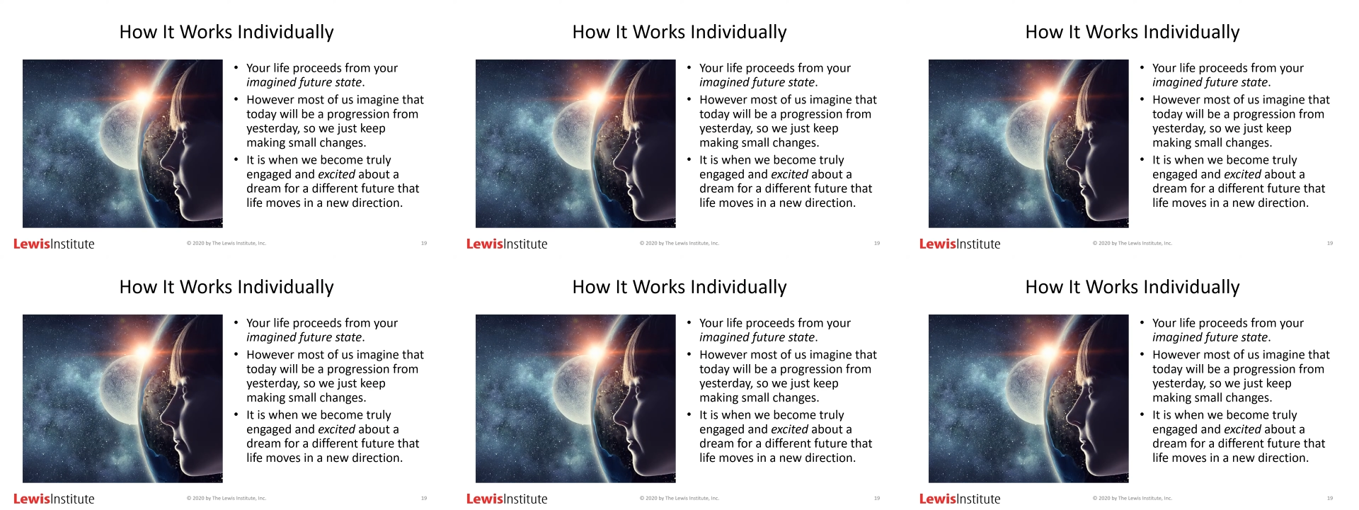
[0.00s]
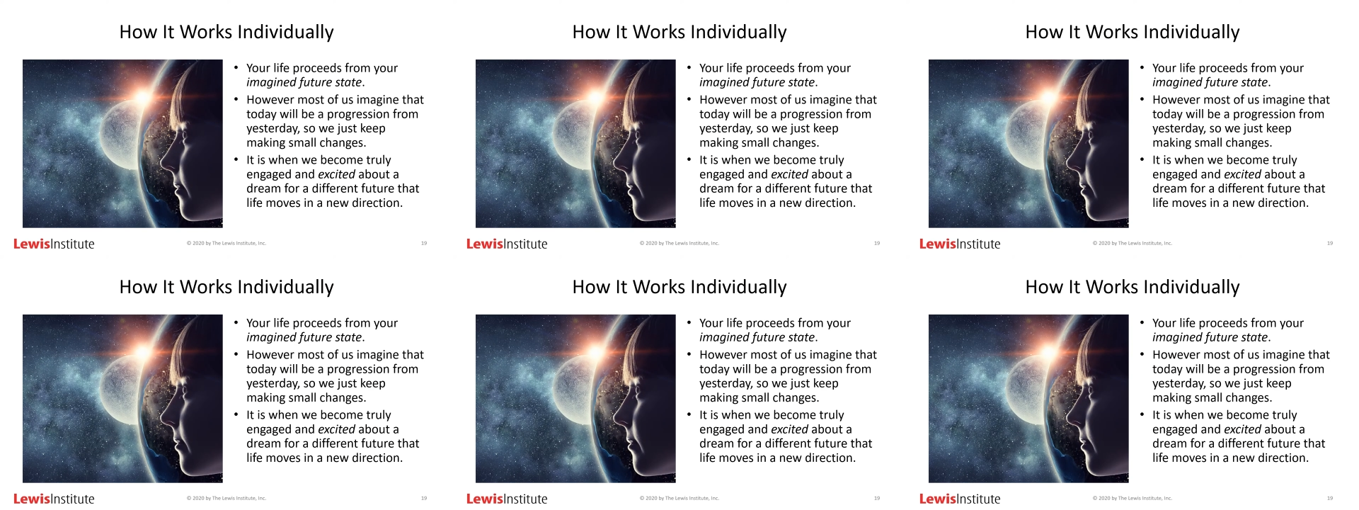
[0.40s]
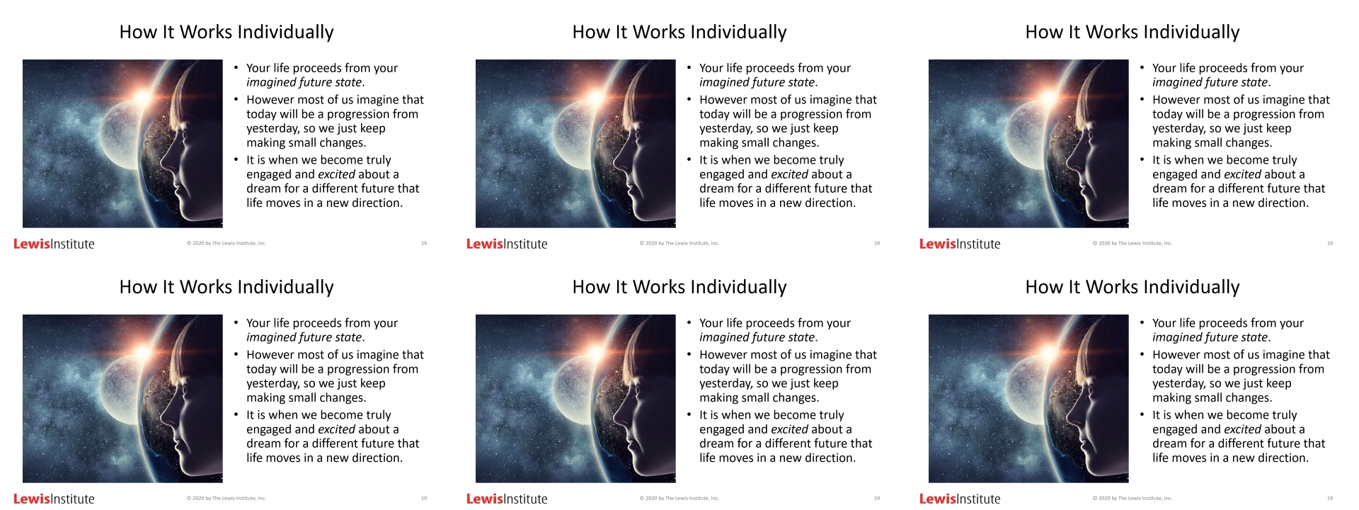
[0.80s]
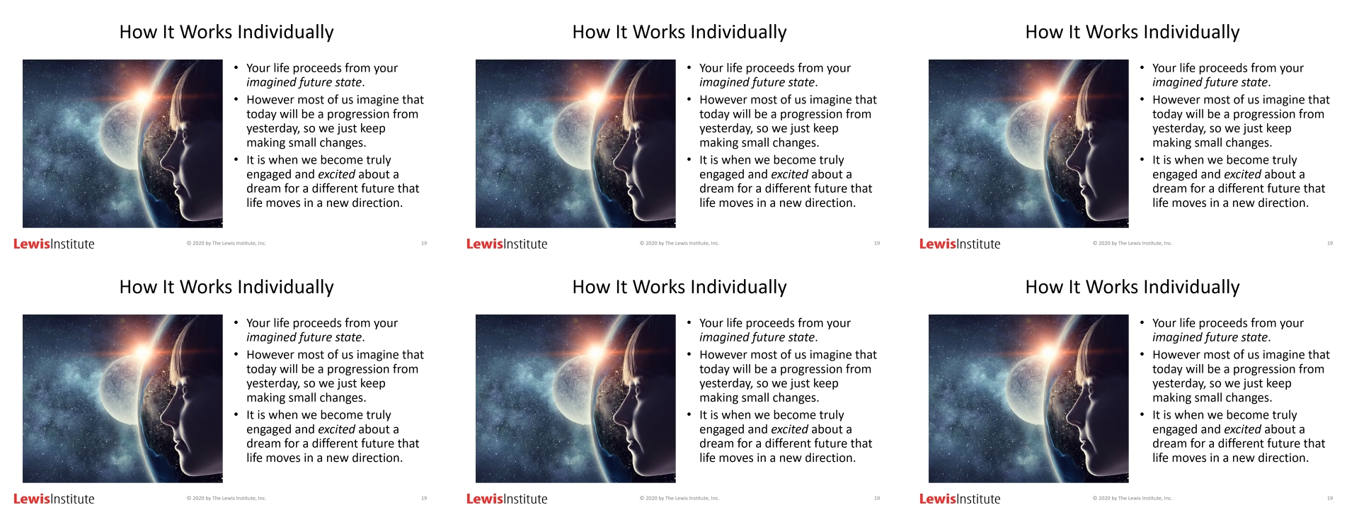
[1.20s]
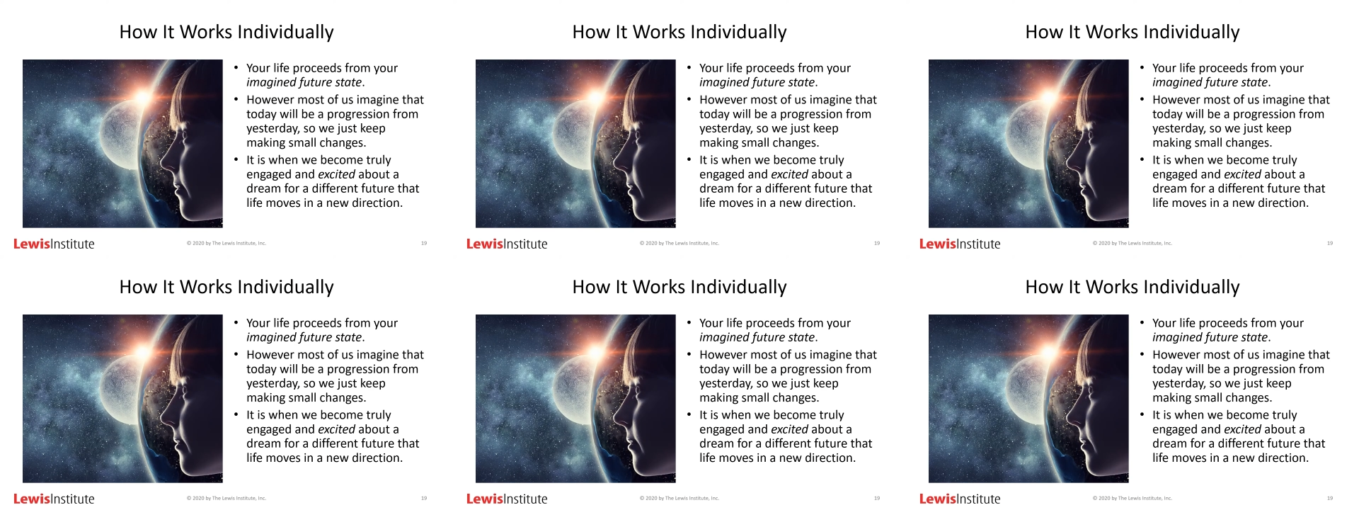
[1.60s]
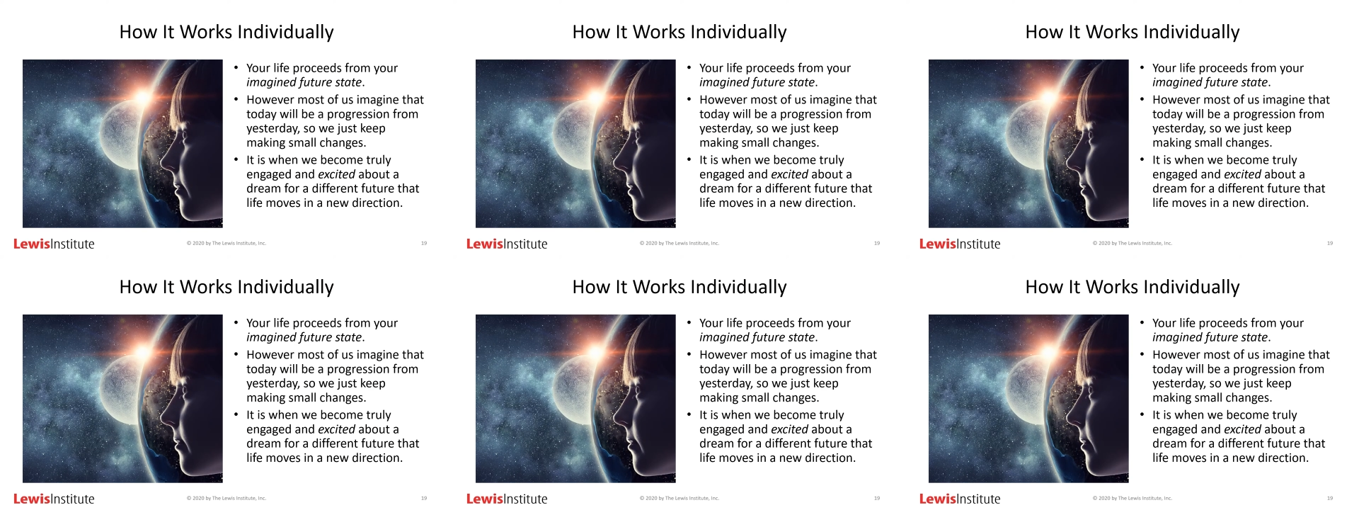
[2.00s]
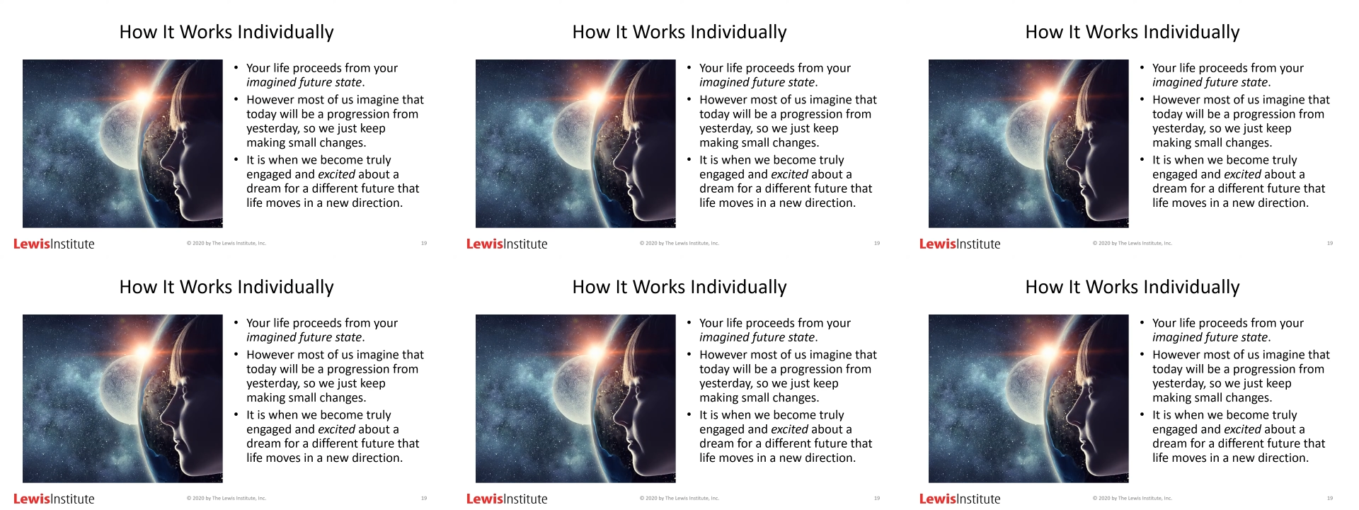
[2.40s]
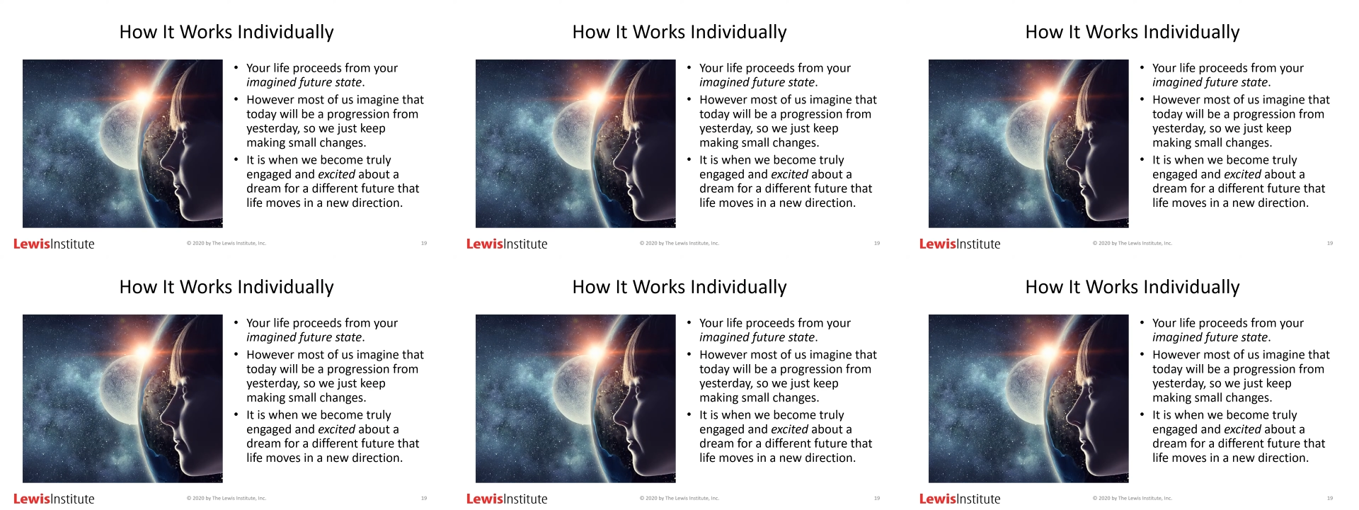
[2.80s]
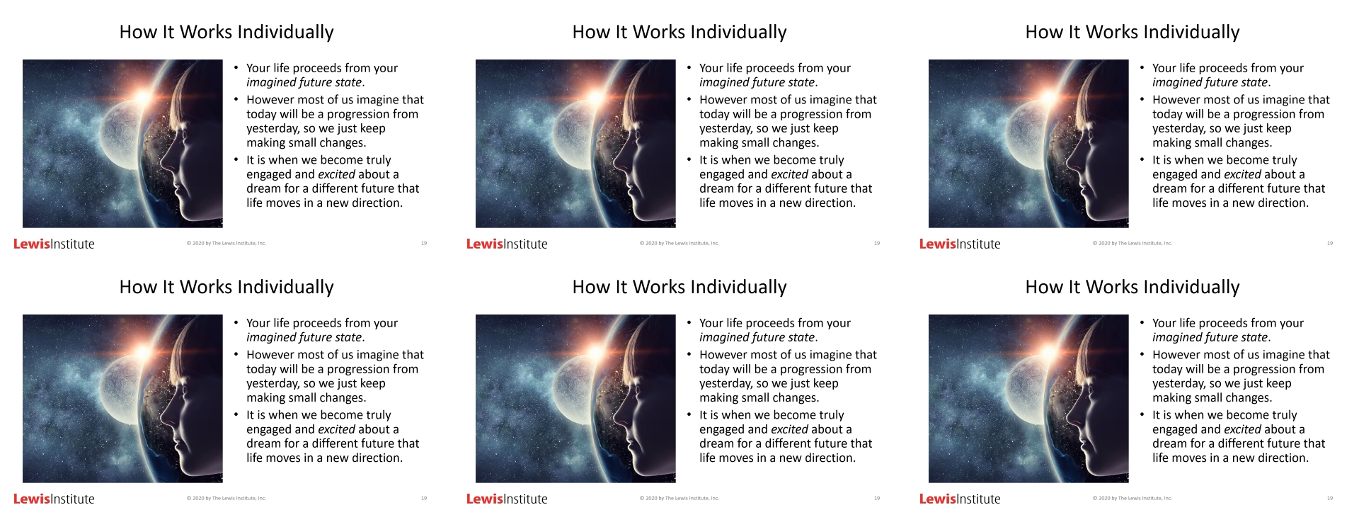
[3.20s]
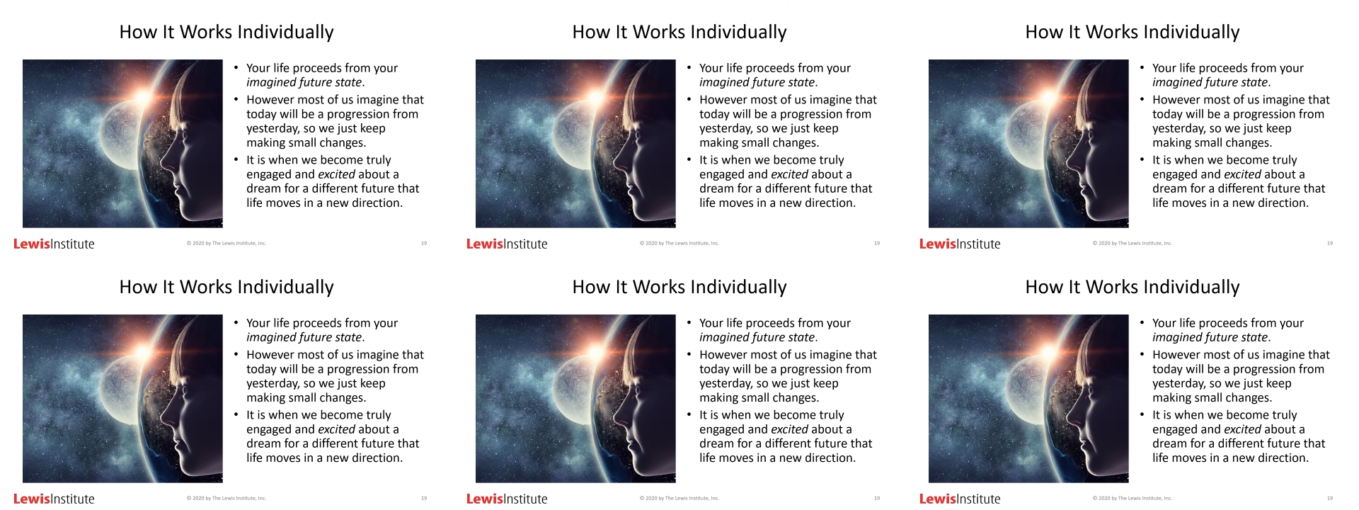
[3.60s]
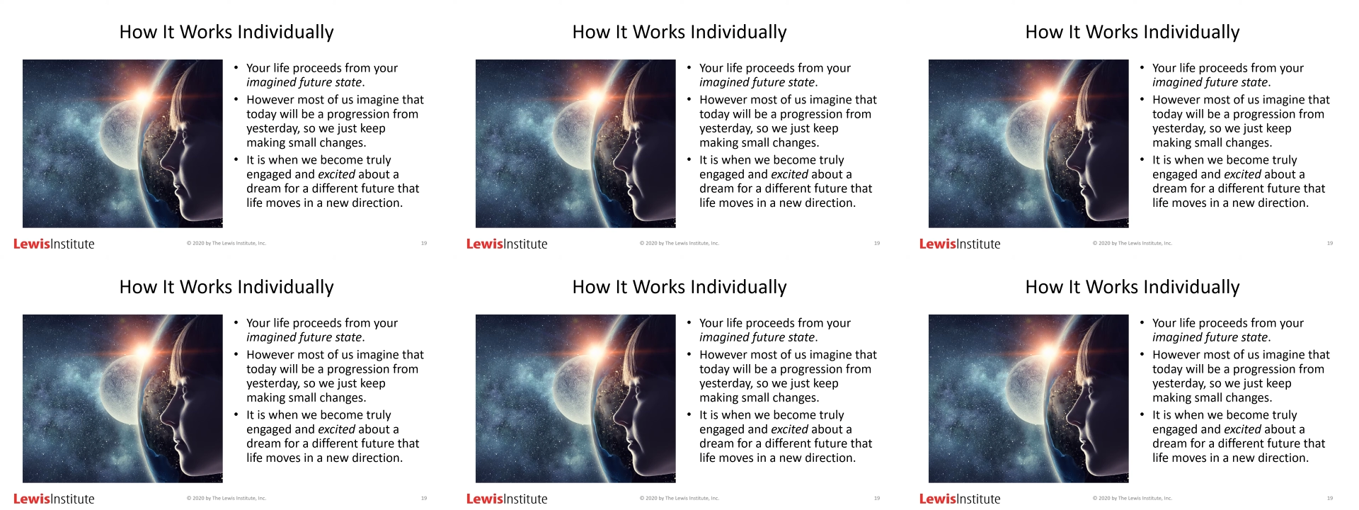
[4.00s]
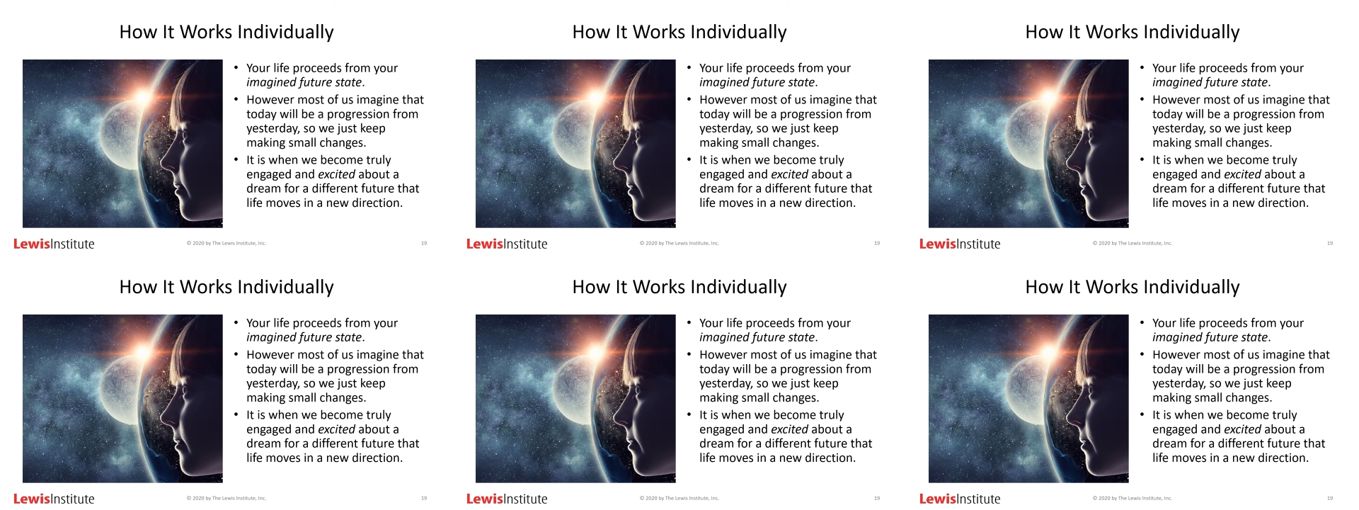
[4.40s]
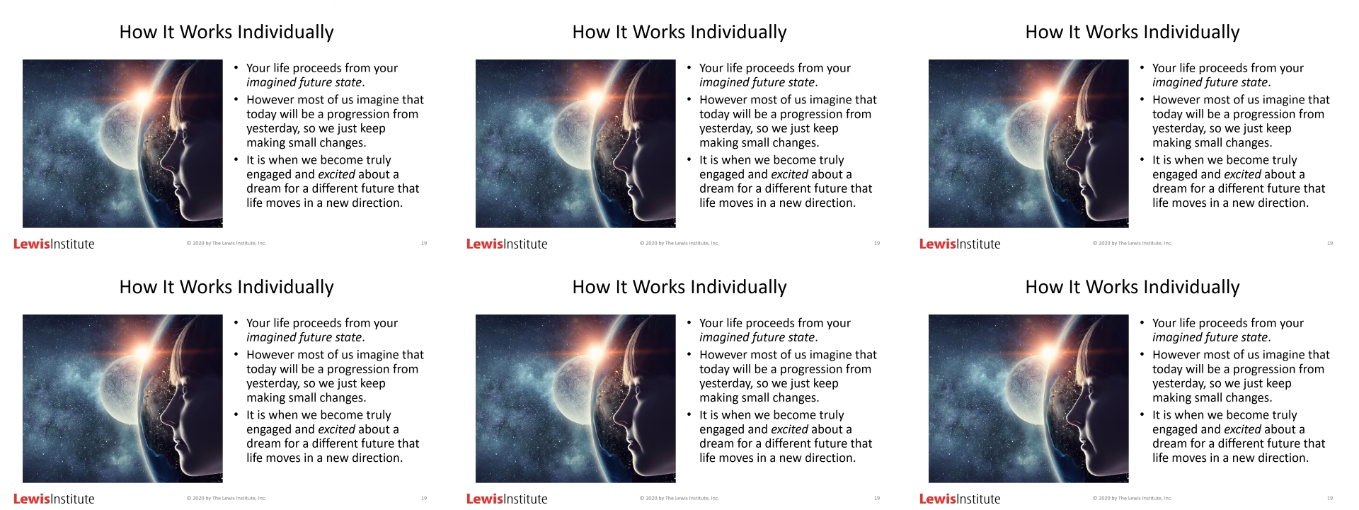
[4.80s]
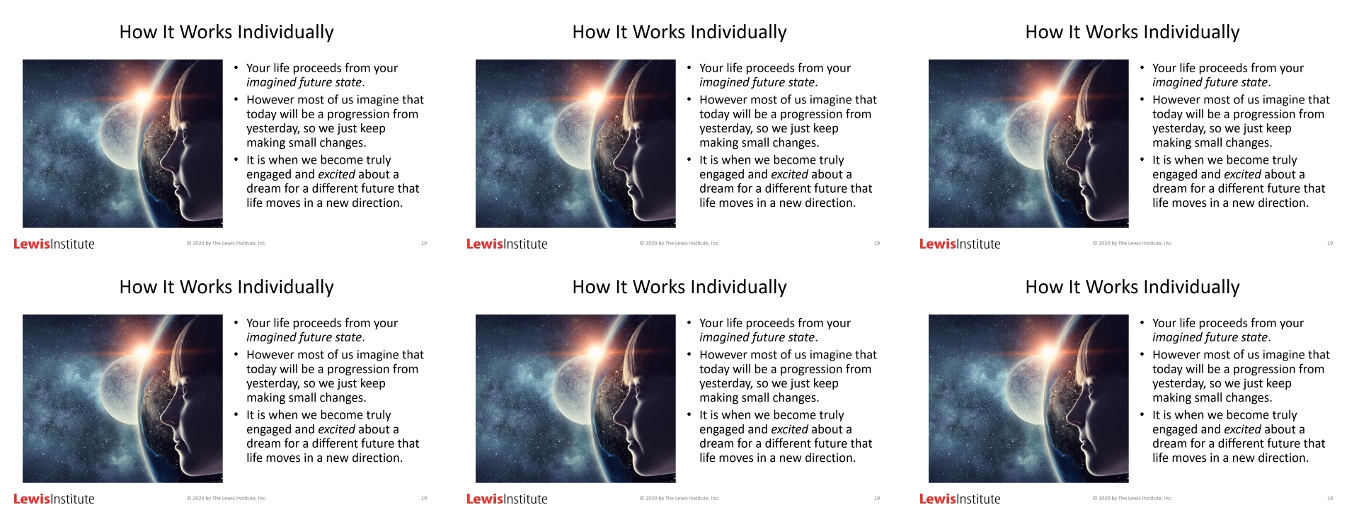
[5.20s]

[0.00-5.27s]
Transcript: Nobody's mouth can be seen.